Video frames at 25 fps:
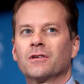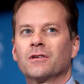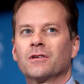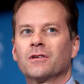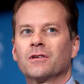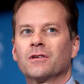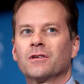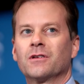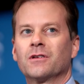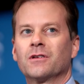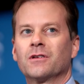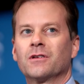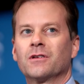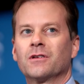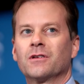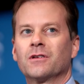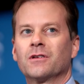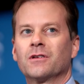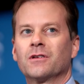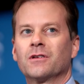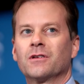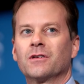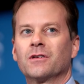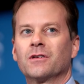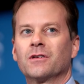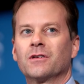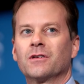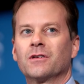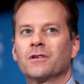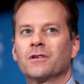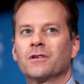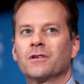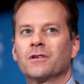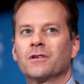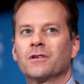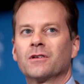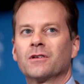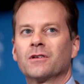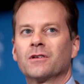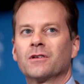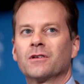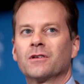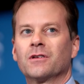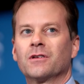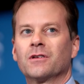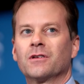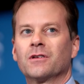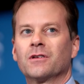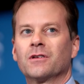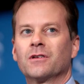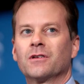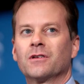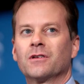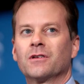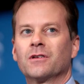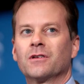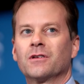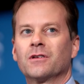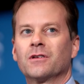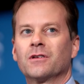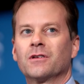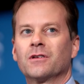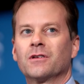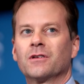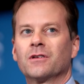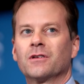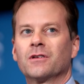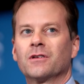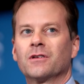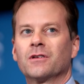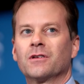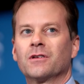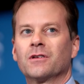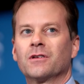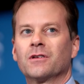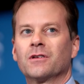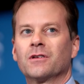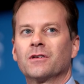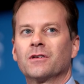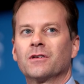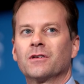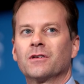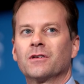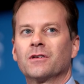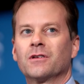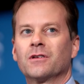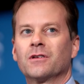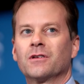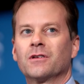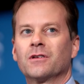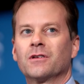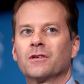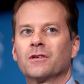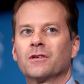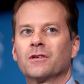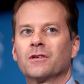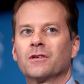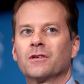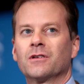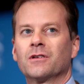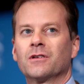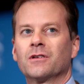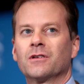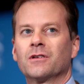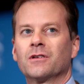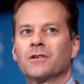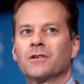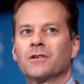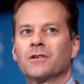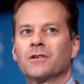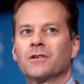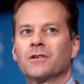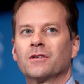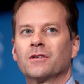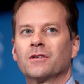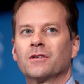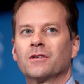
The face doesn't move, so there is nothing to read.